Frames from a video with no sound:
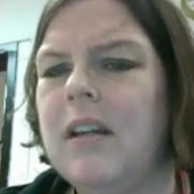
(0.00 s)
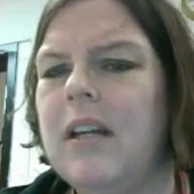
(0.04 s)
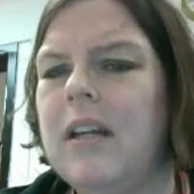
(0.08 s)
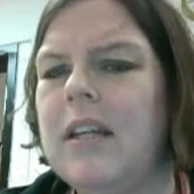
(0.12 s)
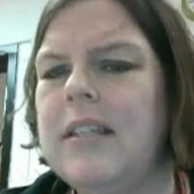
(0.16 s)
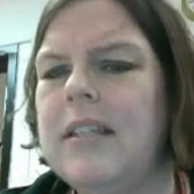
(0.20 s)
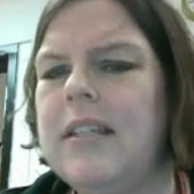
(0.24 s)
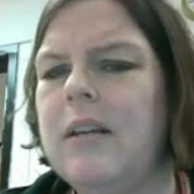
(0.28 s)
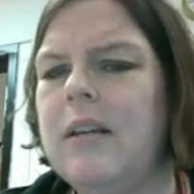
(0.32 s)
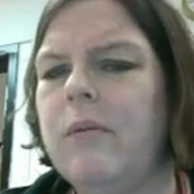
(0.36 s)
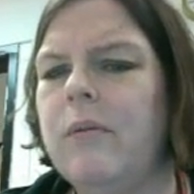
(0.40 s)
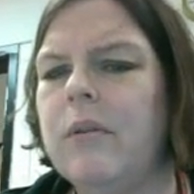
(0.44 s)

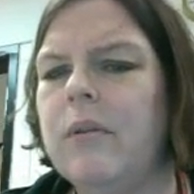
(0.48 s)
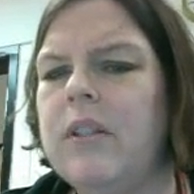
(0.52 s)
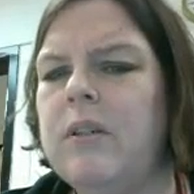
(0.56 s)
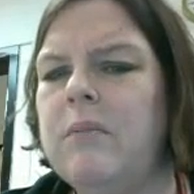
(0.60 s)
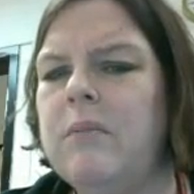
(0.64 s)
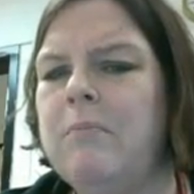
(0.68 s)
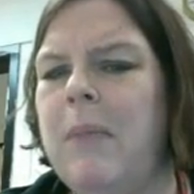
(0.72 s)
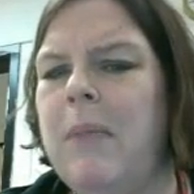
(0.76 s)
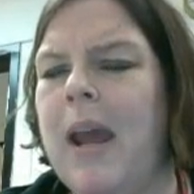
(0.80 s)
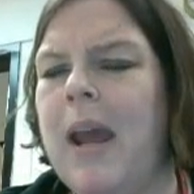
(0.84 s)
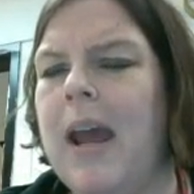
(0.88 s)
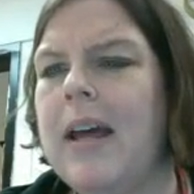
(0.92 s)
is equal to
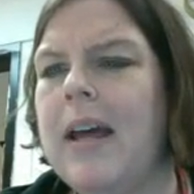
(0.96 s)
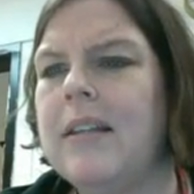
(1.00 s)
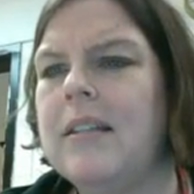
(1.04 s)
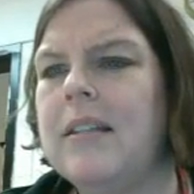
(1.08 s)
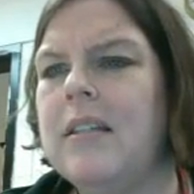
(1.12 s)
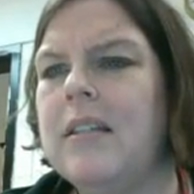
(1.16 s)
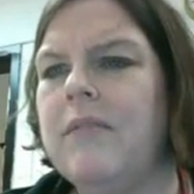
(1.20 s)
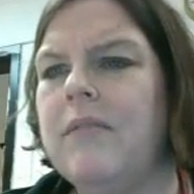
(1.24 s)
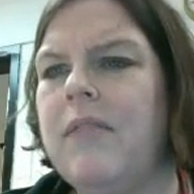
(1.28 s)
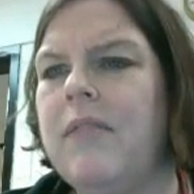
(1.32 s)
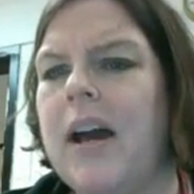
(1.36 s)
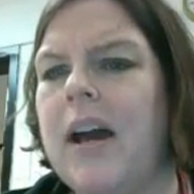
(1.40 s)

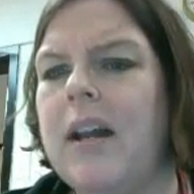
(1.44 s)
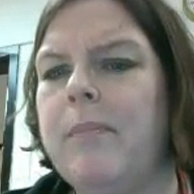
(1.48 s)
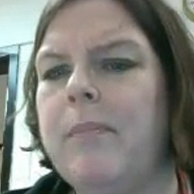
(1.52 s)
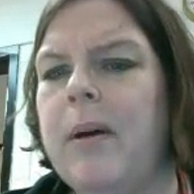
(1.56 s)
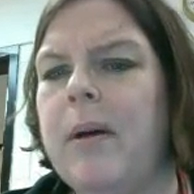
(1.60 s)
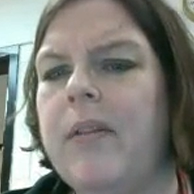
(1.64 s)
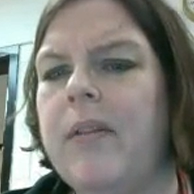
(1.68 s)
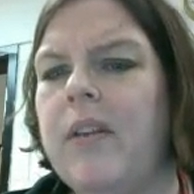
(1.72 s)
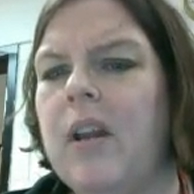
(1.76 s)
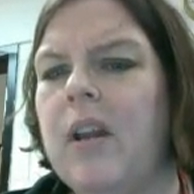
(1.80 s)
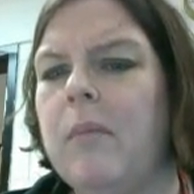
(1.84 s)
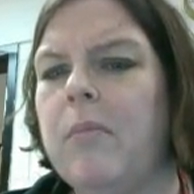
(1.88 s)
mass divided
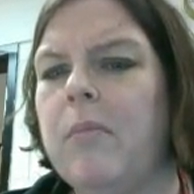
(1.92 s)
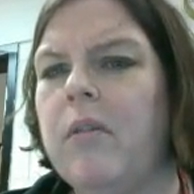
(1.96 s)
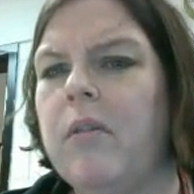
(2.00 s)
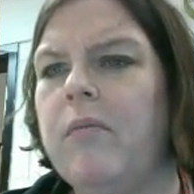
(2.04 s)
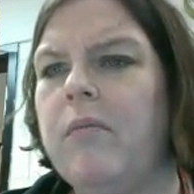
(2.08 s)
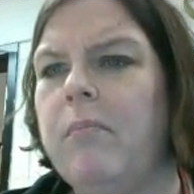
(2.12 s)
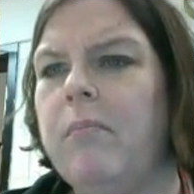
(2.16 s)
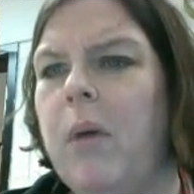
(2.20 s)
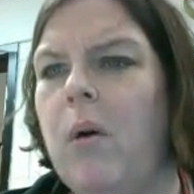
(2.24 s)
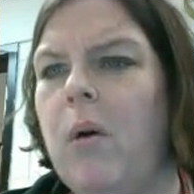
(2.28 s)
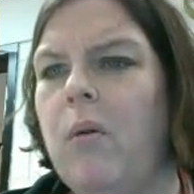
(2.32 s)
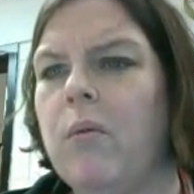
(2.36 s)
by the number
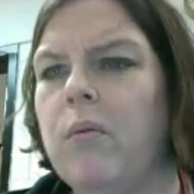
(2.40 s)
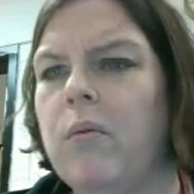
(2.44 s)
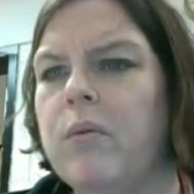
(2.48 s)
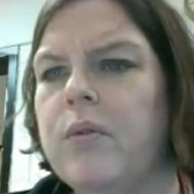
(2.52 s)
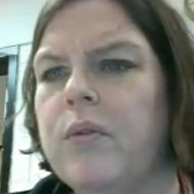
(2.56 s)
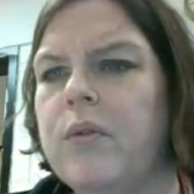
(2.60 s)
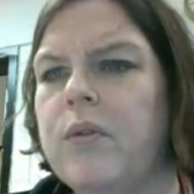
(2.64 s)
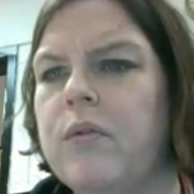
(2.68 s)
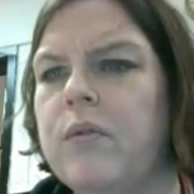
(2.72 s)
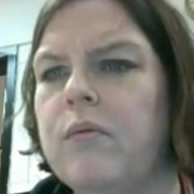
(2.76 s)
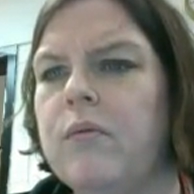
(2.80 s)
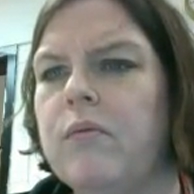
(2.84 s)
of
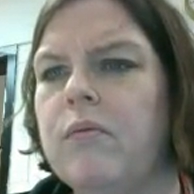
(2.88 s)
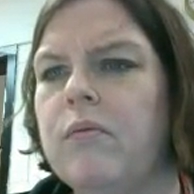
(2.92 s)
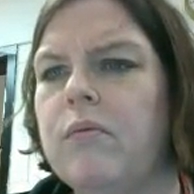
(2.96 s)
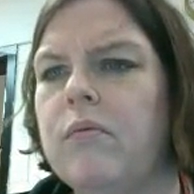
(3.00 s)
moles.